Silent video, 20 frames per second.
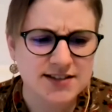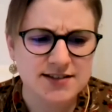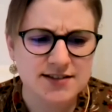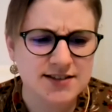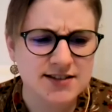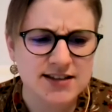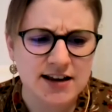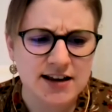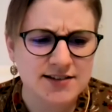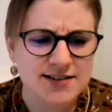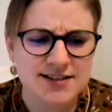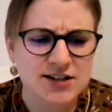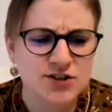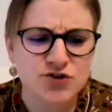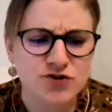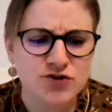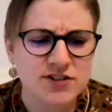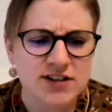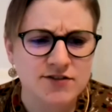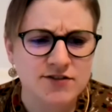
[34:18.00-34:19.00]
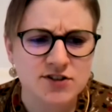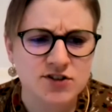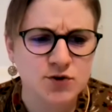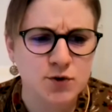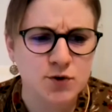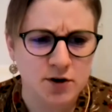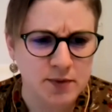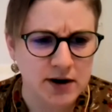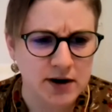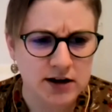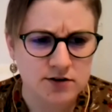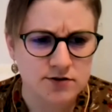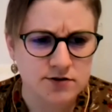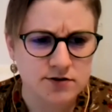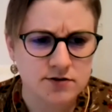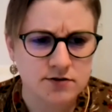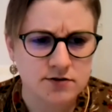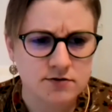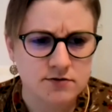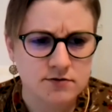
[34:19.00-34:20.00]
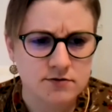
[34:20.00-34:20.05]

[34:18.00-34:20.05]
6 or 7 square miles.